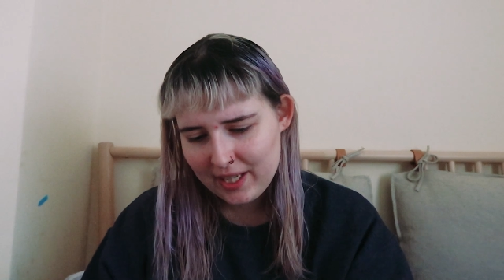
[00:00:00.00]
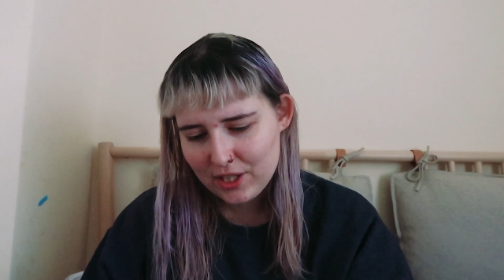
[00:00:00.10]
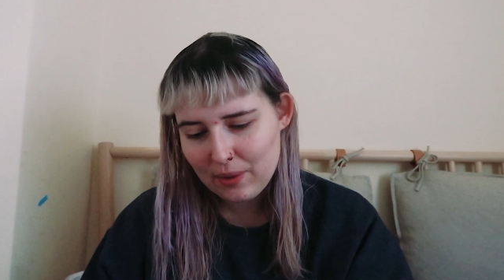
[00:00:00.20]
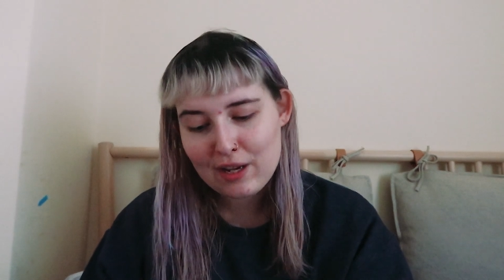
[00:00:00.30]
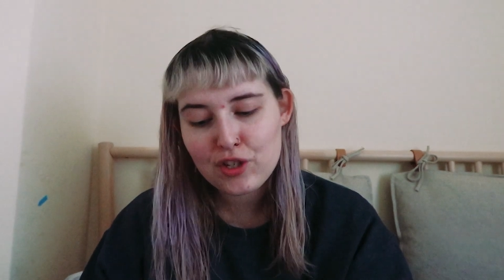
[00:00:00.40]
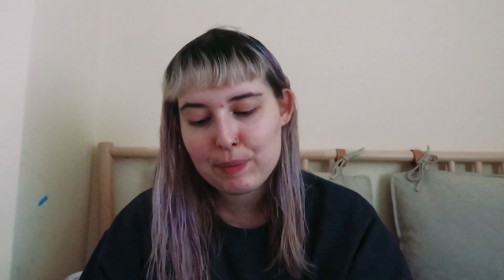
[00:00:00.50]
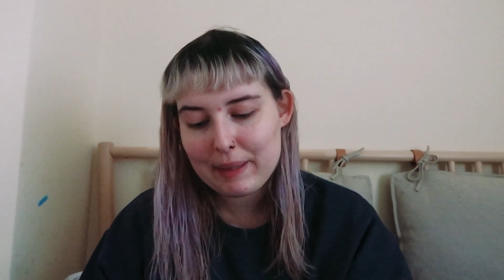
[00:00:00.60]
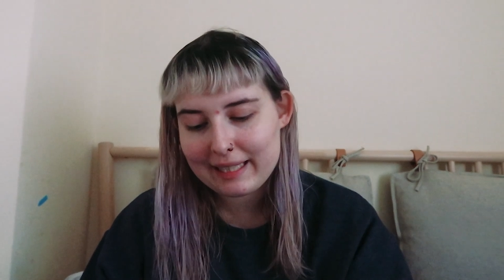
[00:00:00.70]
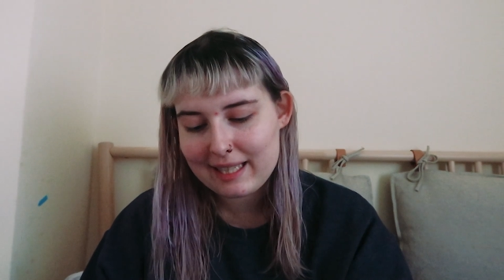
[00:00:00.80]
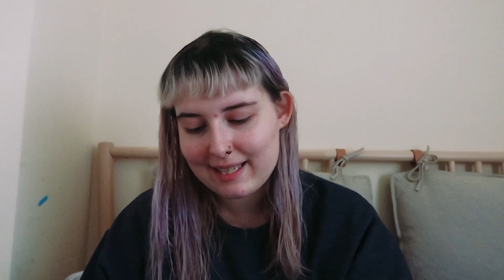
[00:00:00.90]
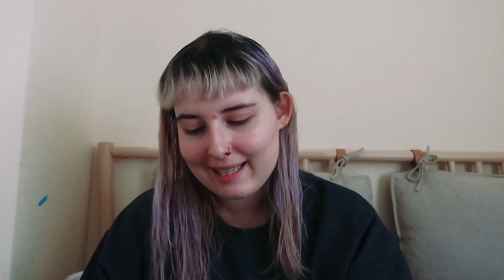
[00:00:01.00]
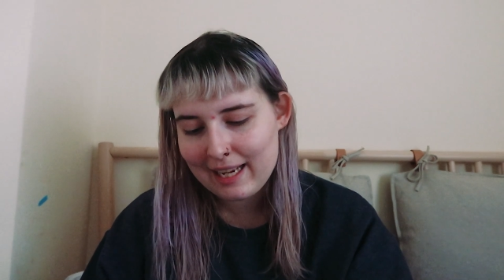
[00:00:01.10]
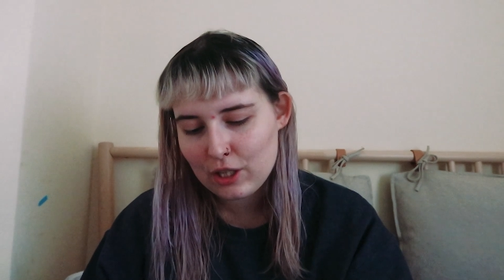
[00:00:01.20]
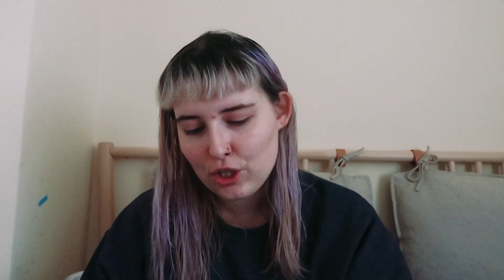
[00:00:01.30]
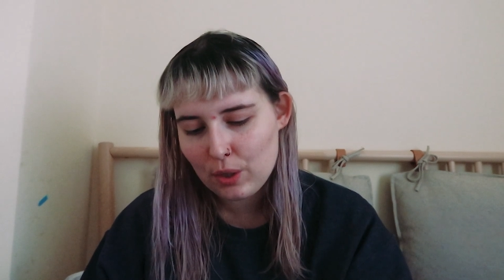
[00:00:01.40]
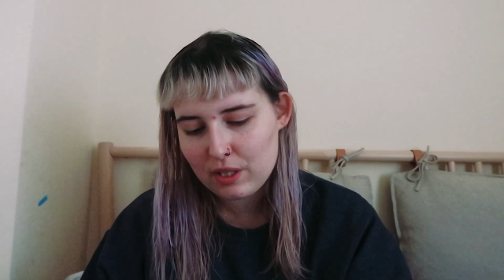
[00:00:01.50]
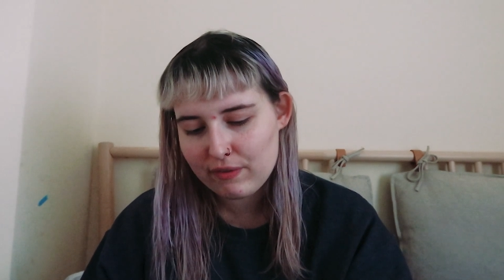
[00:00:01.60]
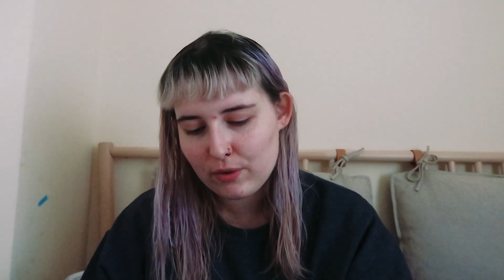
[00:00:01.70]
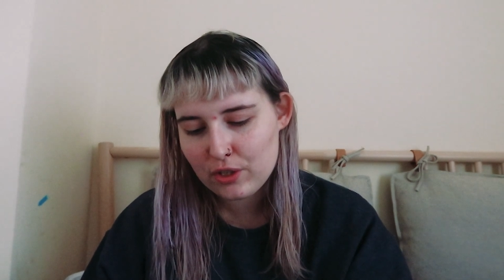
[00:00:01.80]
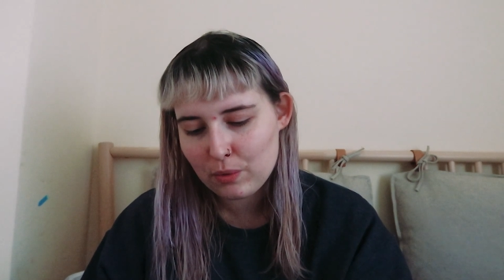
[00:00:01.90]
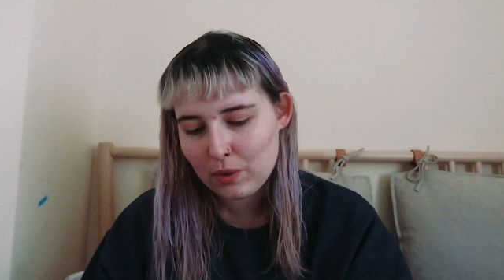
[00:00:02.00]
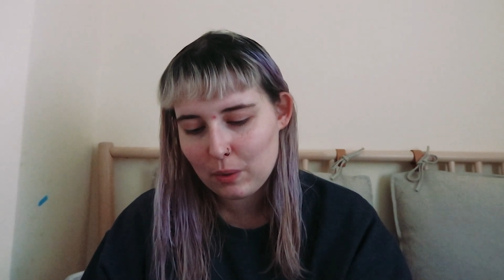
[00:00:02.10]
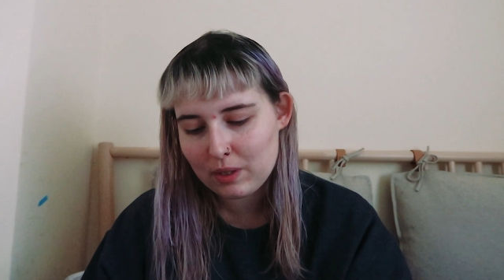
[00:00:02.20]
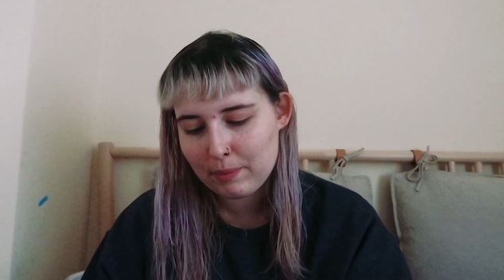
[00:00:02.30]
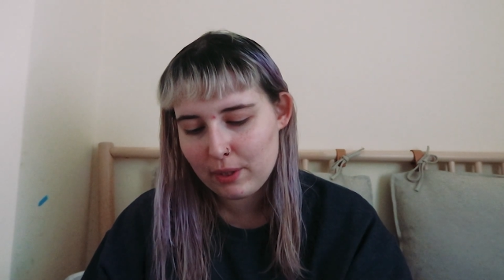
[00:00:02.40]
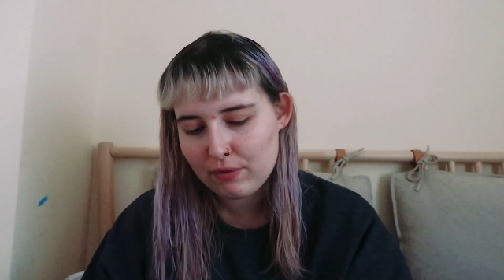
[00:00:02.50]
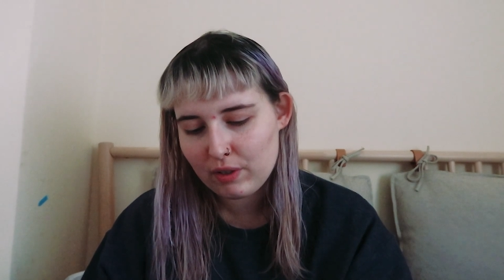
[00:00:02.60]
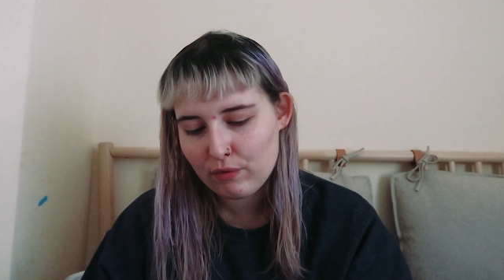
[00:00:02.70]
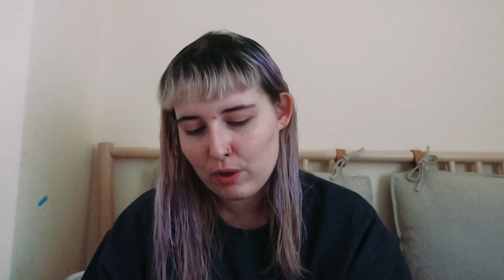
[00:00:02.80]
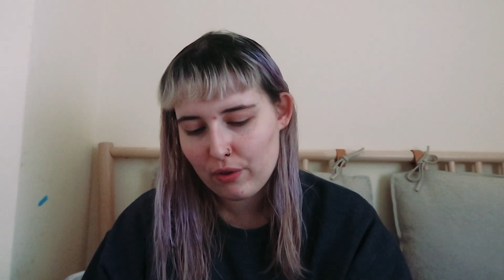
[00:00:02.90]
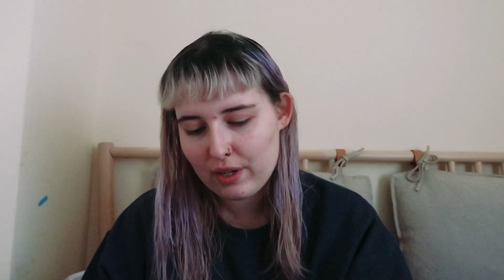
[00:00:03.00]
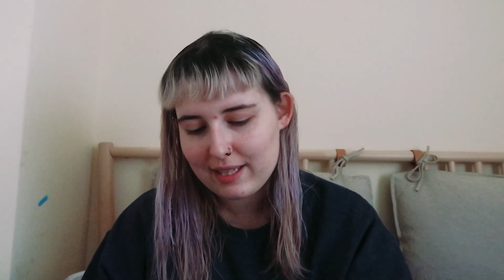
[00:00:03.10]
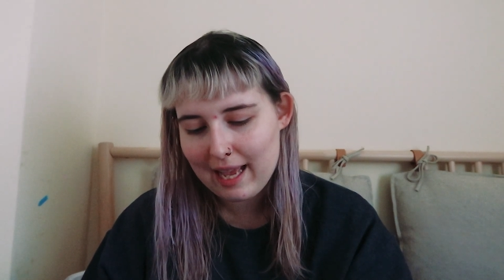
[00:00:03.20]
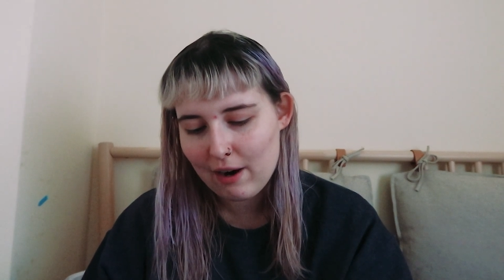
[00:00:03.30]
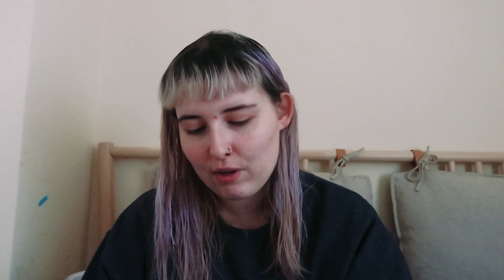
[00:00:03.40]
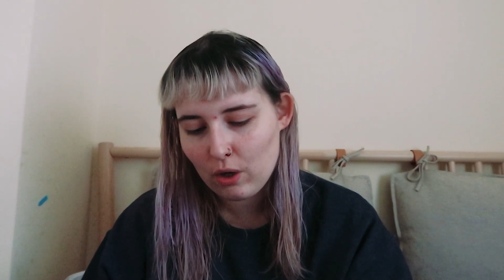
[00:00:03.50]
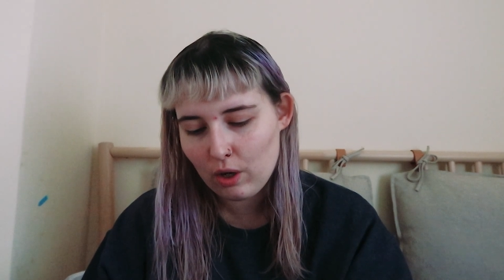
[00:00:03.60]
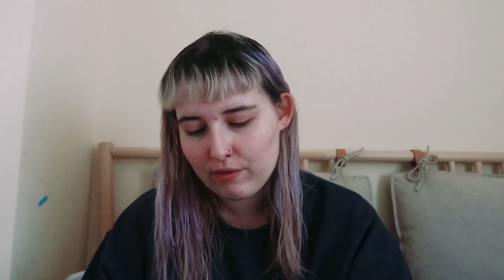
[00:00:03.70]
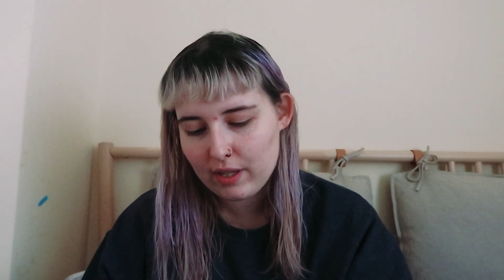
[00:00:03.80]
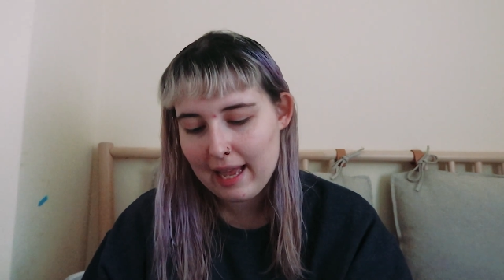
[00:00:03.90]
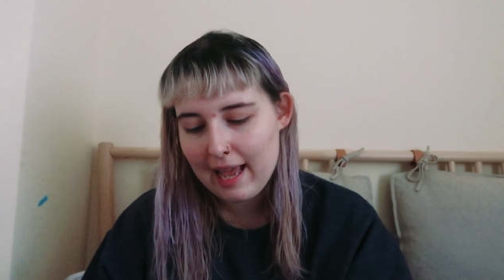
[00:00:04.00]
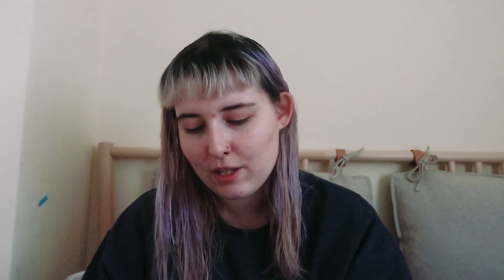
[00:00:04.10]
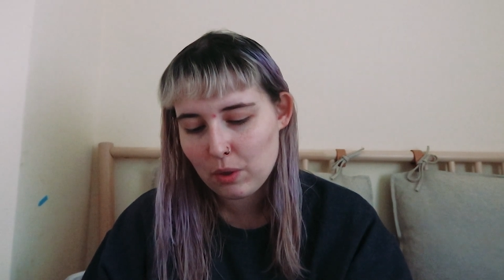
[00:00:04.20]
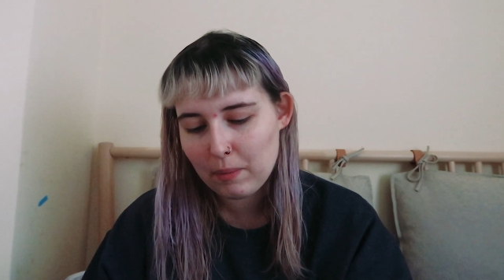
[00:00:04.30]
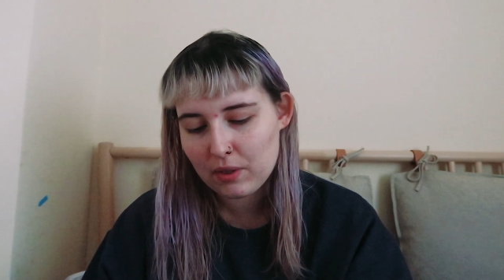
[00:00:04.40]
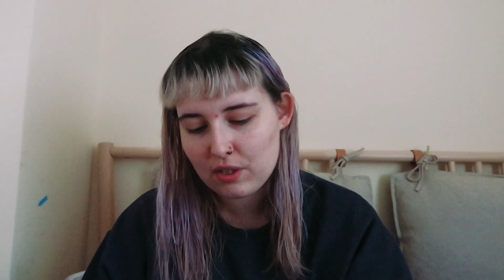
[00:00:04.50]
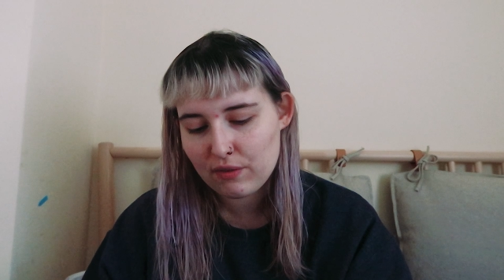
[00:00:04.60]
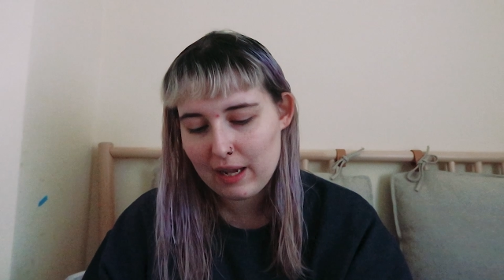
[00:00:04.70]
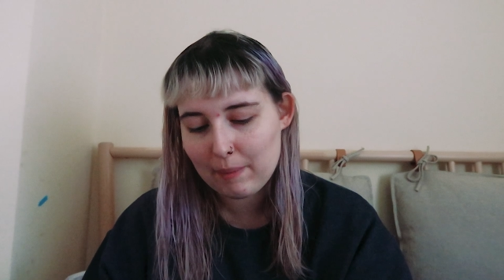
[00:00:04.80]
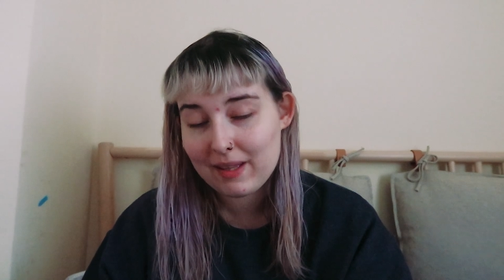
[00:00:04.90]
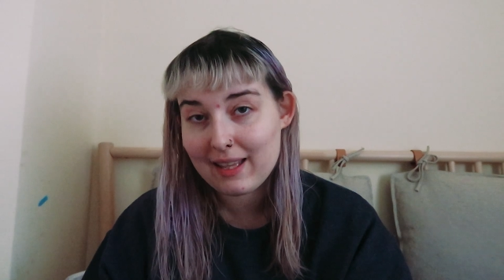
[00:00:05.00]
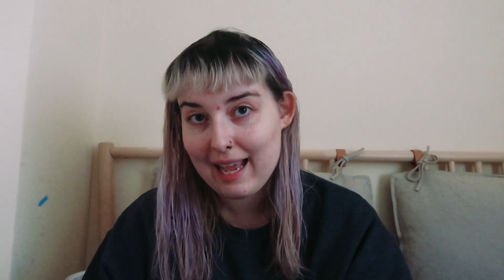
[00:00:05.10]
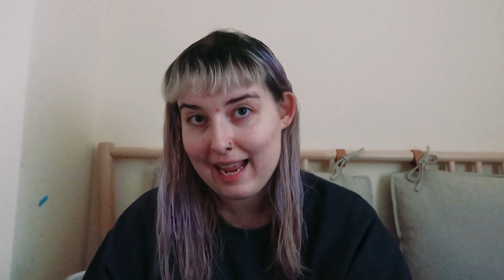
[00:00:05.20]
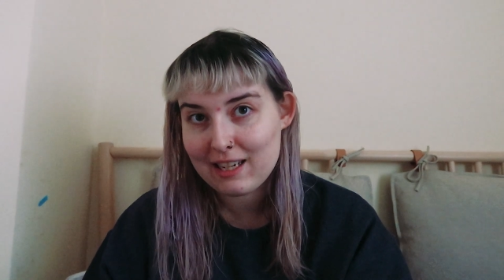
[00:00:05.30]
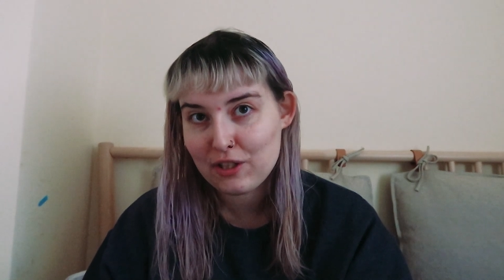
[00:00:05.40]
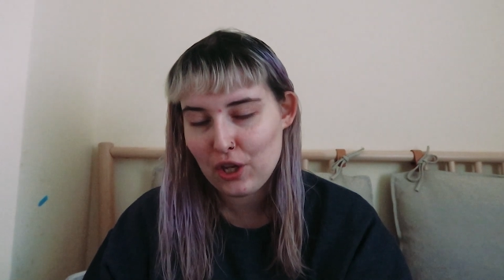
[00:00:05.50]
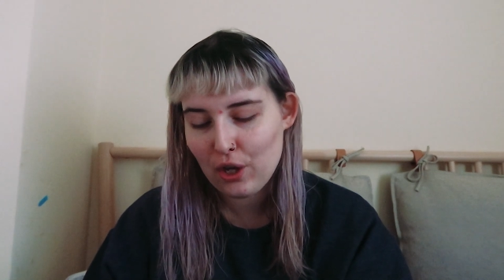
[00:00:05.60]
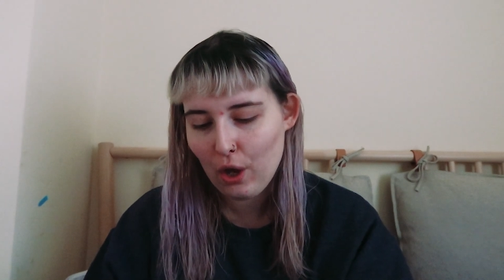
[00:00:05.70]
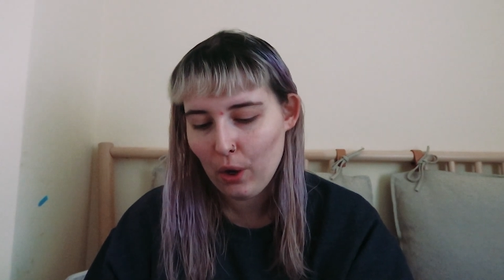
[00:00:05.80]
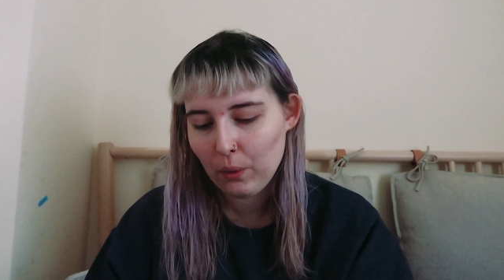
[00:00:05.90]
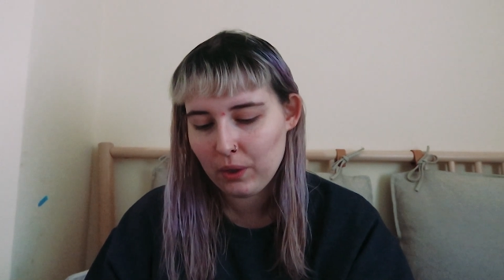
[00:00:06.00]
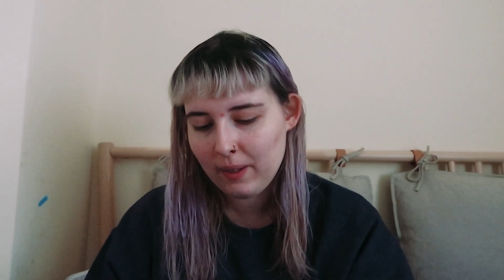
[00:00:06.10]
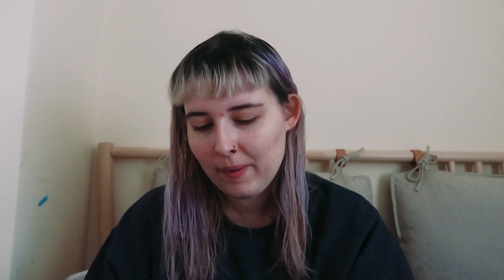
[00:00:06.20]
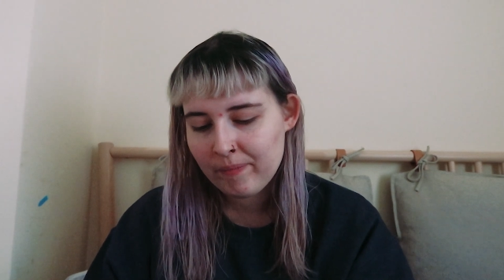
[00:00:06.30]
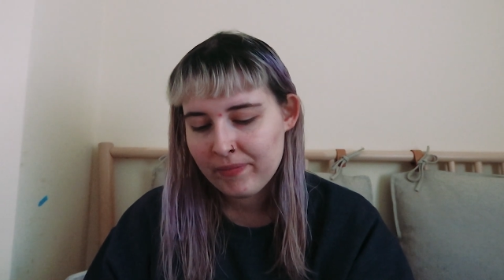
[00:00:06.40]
So as she battles Nick, Joan is forced to work with the beautiful and ruthless Aaron Oliver, heir to a monster family that hates her own.